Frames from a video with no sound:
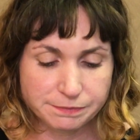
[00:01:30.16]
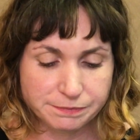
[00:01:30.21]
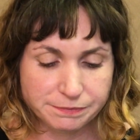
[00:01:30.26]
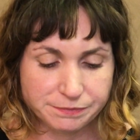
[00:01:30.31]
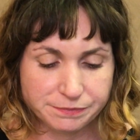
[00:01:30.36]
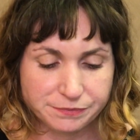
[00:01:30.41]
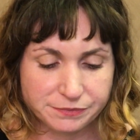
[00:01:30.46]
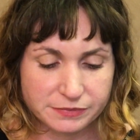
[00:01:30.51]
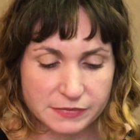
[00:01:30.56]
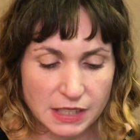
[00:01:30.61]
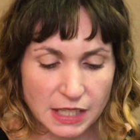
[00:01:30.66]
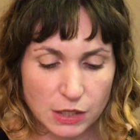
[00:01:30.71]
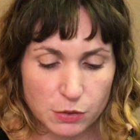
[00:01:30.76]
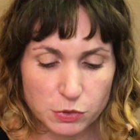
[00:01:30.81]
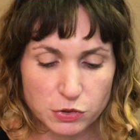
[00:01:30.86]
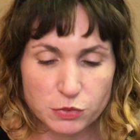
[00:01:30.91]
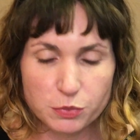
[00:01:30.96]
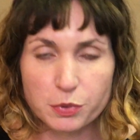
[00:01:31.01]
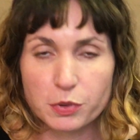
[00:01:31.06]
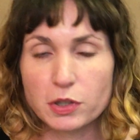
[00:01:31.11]
It
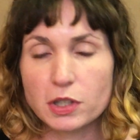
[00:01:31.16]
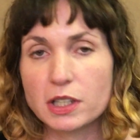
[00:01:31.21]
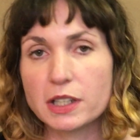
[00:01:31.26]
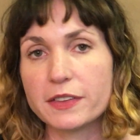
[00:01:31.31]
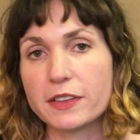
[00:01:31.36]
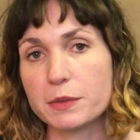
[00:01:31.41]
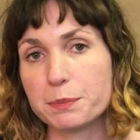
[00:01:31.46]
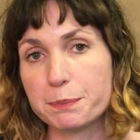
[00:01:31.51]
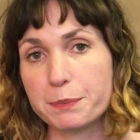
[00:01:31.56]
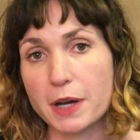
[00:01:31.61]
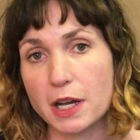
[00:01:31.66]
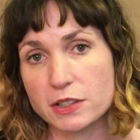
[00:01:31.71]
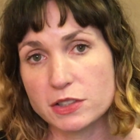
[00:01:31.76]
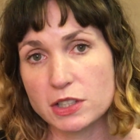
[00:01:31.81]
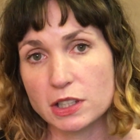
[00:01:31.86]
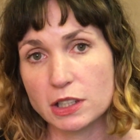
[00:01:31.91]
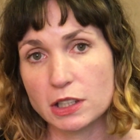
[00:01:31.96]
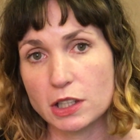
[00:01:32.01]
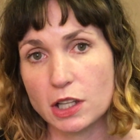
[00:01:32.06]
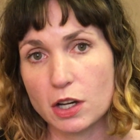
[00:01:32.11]
was reported in the
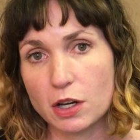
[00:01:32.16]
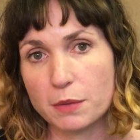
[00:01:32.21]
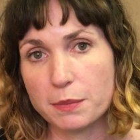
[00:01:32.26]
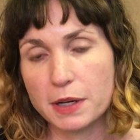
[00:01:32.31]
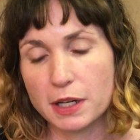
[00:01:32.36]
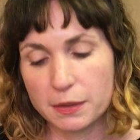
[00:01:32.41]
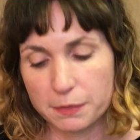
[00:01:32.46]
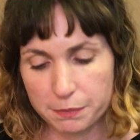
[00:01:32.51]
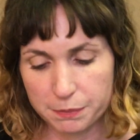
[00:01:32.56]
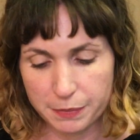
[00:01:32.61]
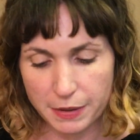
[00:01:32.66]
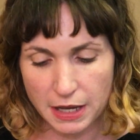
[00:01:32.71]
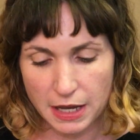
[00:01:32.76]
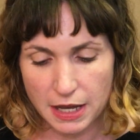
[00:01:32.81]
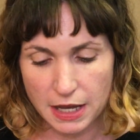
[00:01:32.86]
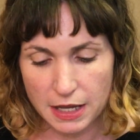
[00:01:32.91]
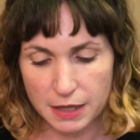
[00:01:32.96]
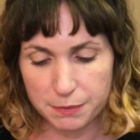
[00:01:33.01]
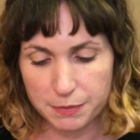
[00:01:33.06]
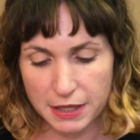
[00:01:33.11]
Boston Globe
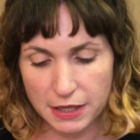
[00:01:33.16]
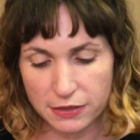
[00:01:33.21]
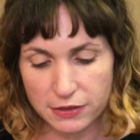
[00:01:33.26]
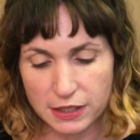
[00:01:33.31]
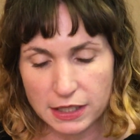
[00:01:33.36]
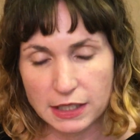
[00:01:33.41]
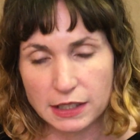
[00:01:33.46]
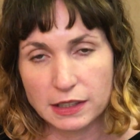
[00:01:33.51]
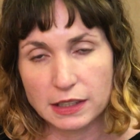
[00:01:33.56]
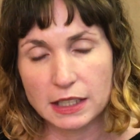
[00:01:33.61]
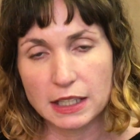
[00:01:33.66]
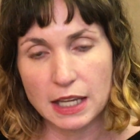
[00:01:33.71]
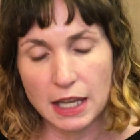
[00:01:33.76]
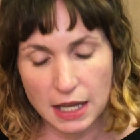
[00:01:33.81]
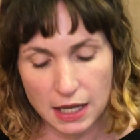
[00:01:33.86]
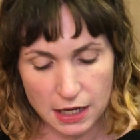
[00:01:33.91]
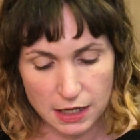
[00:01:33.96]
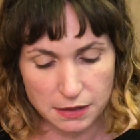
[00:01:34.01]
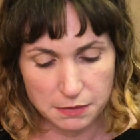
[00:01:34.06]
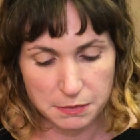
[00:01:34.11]
by Beth Healy
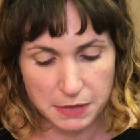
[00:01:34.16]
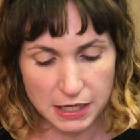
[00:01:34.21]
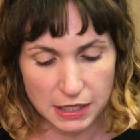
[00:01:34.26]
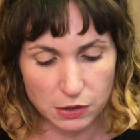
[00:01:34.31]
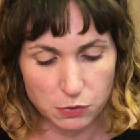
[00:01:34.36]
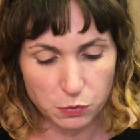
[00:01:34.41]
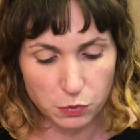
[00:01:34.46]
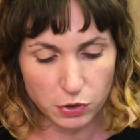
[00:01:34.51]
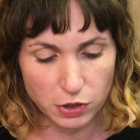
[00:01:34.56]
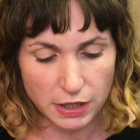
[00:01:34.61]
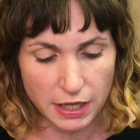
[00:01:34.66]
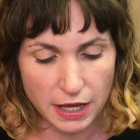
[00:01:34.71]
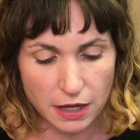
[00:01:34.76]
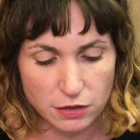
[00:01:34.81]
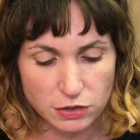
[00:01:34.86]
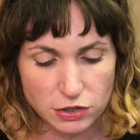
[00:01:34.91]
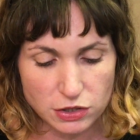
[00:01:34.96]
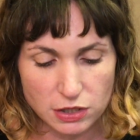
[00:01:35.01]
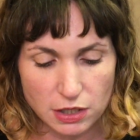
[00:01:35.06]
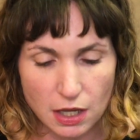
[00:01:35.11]
and Meg
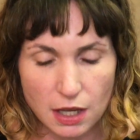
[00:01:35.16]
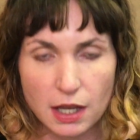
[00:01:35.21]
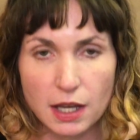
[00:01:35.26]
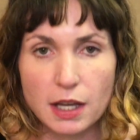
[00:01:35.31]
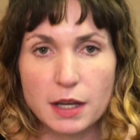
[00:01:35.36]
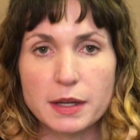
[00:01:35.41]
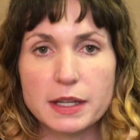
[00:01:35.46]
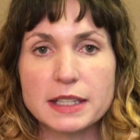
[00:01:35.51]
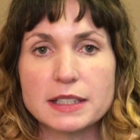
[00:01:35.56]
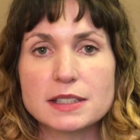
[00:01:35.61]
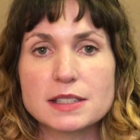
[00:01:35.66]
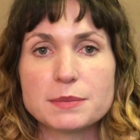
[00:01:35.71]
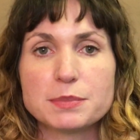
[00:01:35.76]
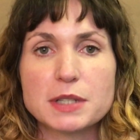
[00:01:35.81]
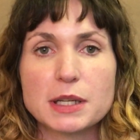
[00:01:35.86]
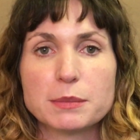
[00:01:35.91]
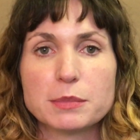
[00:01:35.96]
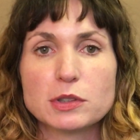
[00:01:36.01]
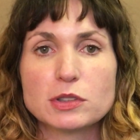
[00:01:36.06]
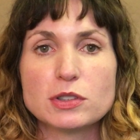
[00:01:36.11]
Woolhouse in
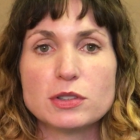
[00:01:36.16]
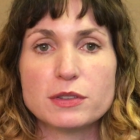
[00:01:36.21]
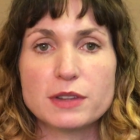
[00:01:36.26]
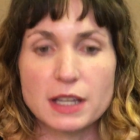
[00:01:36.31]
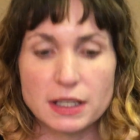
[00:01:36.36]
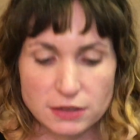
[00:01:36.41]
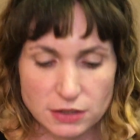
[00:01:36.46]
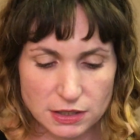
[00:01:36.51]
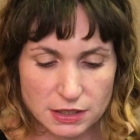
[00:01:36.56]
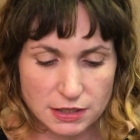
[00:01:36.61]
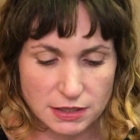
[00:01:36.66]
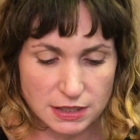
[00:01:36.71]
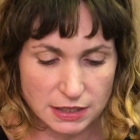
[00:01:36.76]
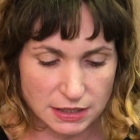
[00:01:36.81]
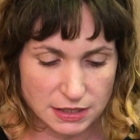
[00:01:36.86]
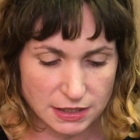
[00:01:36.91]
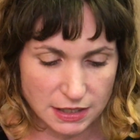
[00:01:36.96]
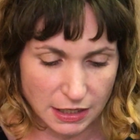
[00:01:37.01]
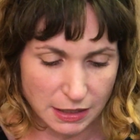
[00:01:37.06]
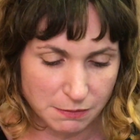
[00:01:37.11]
September
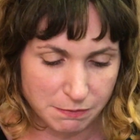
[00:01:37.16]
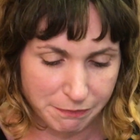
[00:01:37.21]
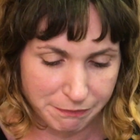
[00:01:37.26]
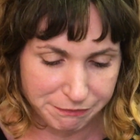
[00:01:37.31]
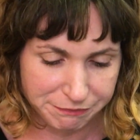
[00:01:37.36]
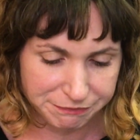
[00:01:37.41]
2016.